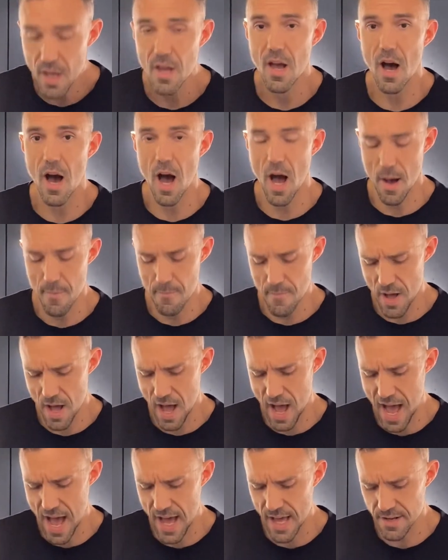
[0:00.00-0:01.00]

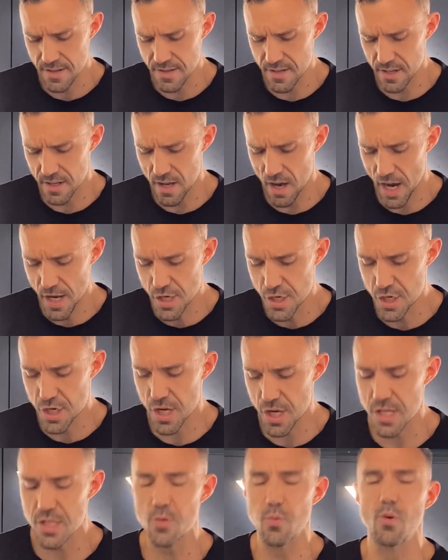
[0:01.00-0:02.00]
And I
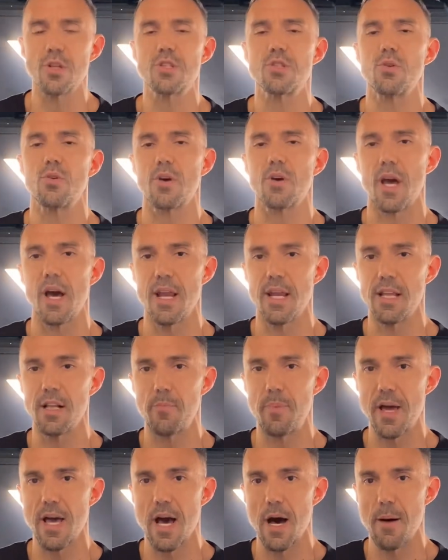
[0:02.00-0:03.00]
just want to talk a little
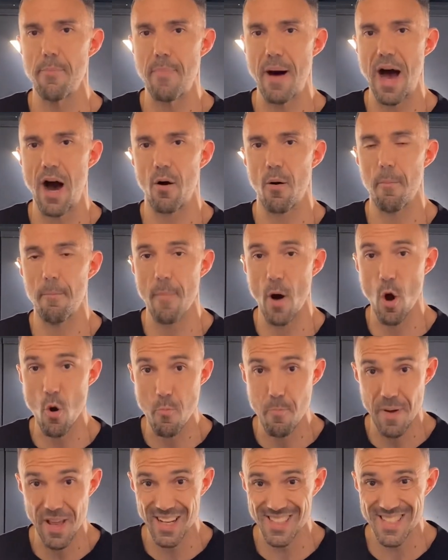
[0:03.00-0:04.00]
bit about
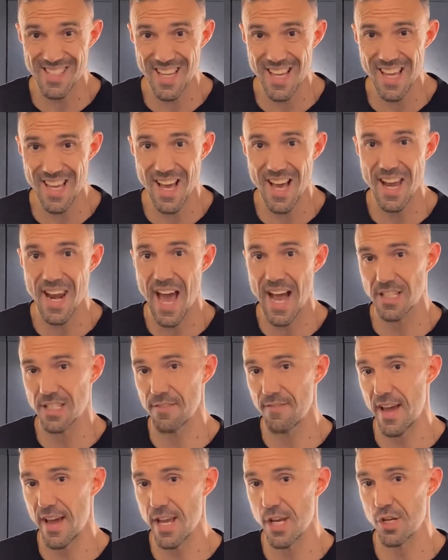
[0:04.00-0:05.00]
mobility and
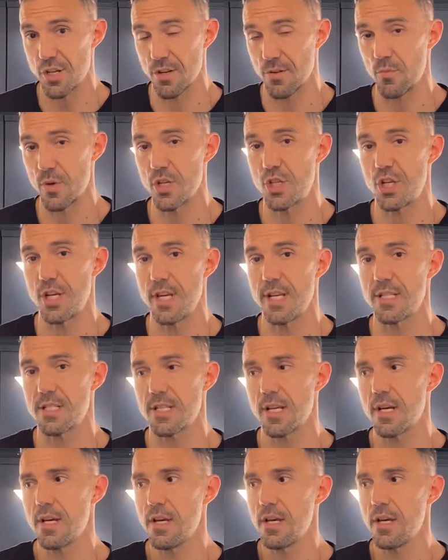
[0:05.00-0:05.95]
activation, which is